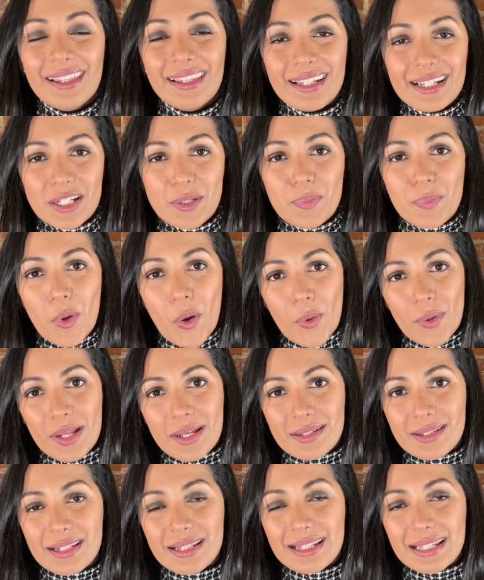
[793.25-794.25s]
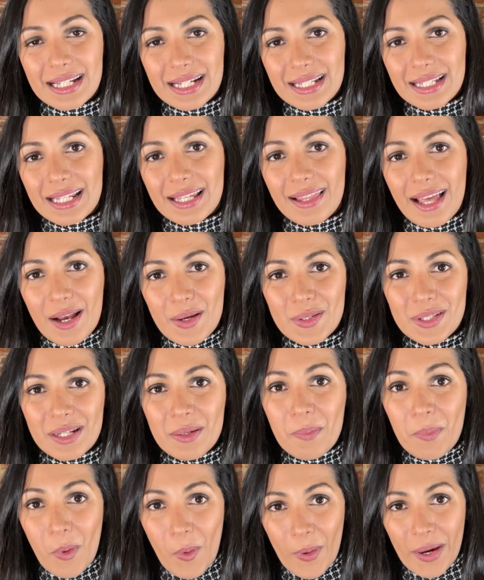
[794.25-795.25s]
These bonus
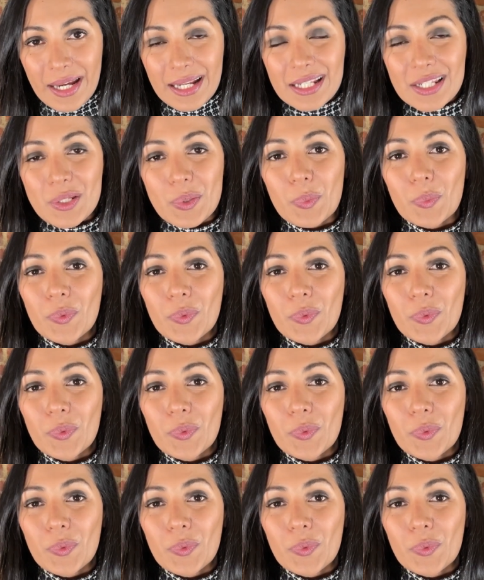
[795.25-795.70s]
60,000 points